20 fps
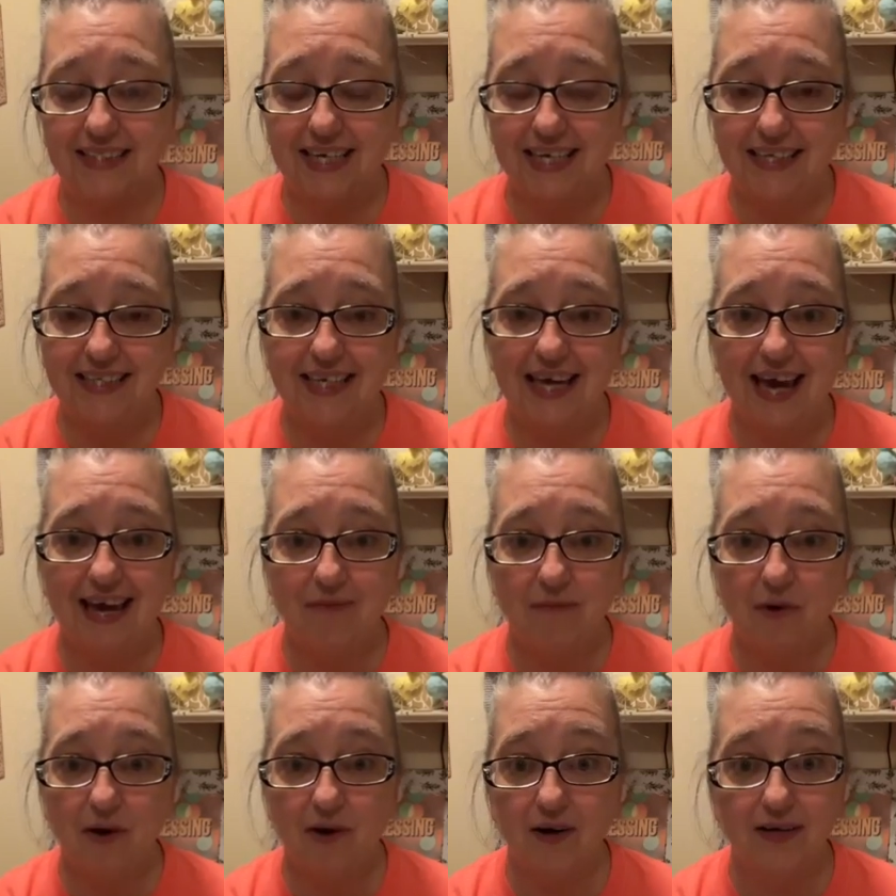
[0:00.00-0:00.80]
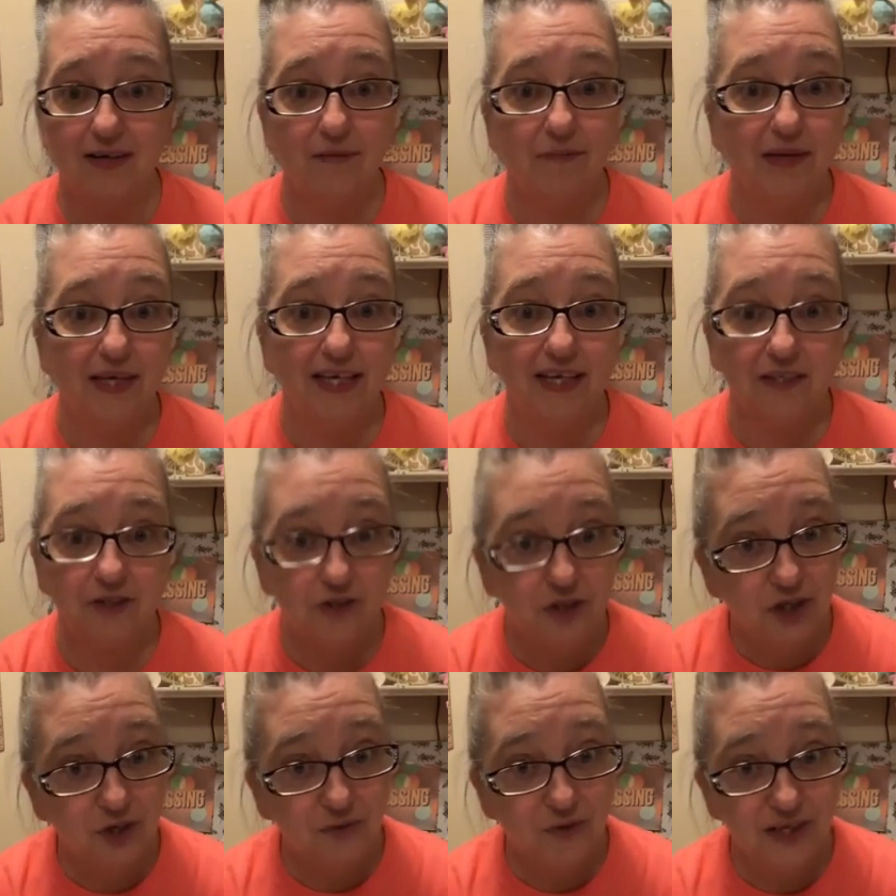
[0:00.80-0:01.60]
10K party because
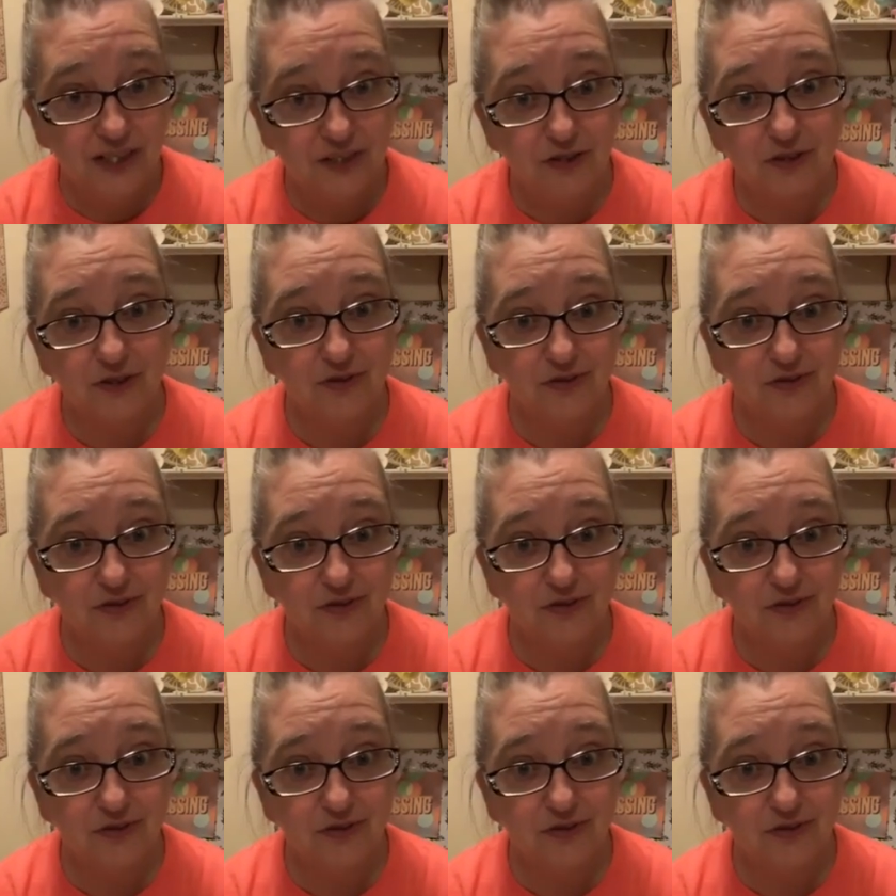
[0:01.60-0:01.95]
she reached